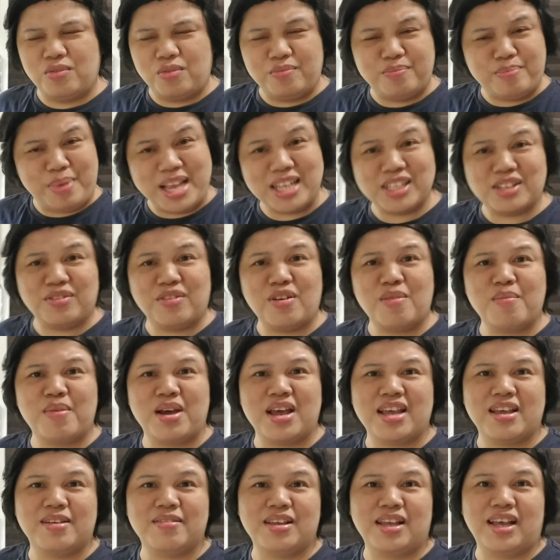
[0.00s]
based from
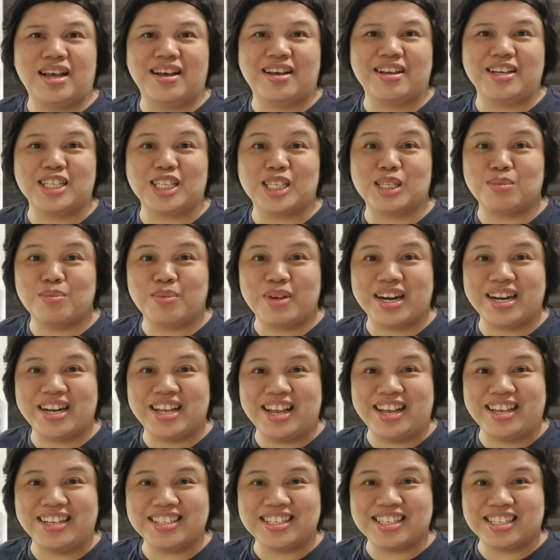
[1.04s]
my
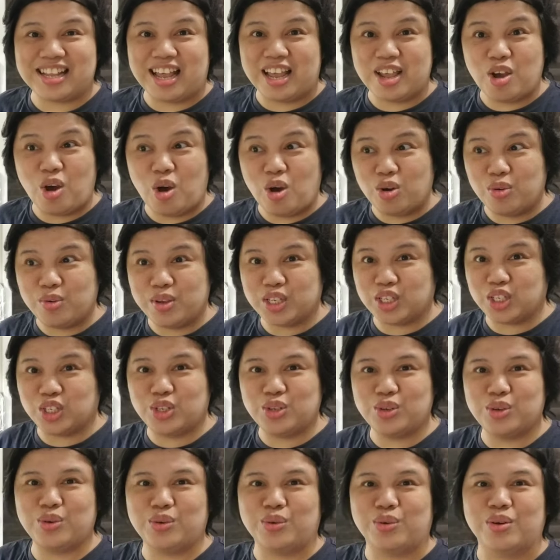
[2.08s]
experience, I always
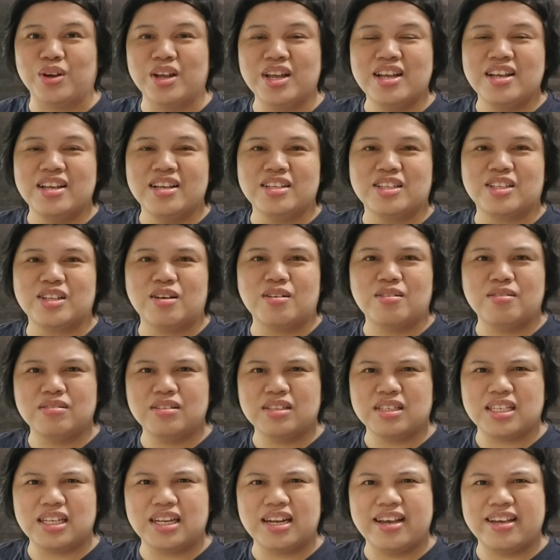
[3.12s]
do. So
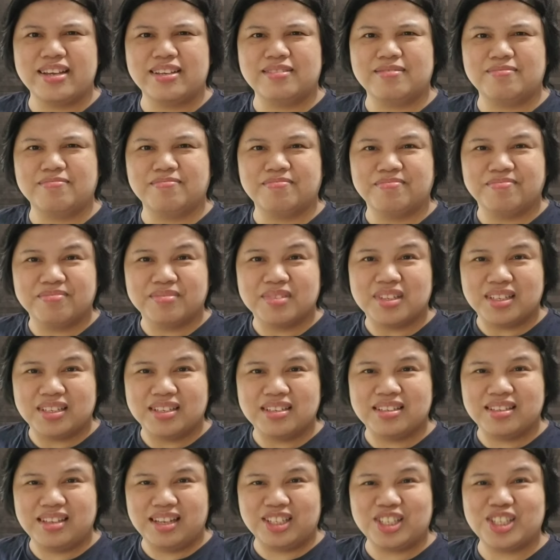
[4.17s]
it's like,
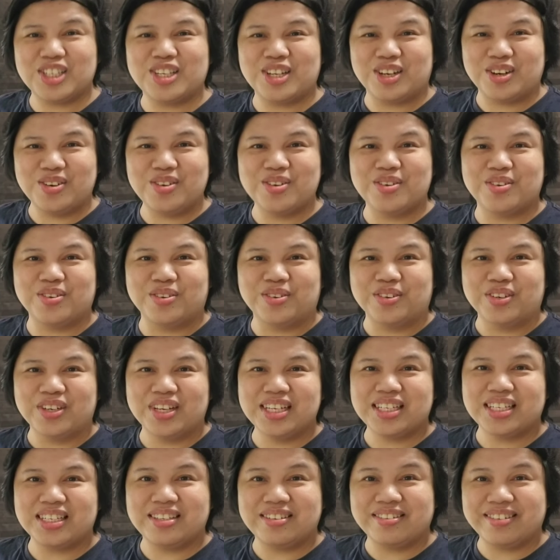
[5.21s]
that's true.
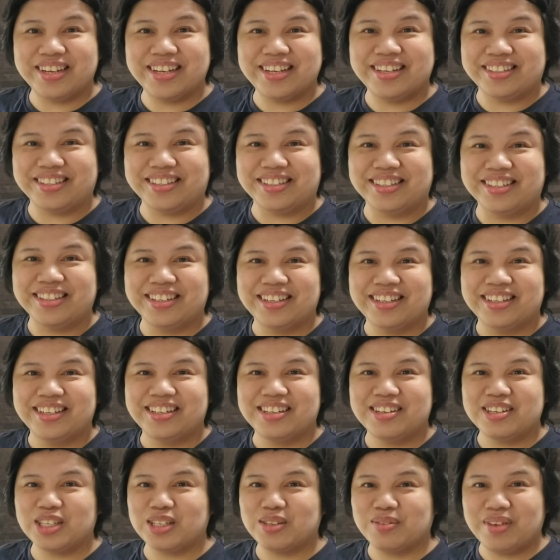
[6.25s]
It's real.
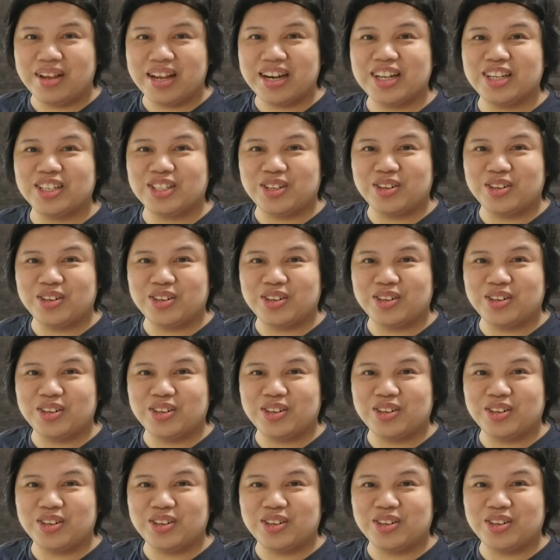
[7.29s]
It's very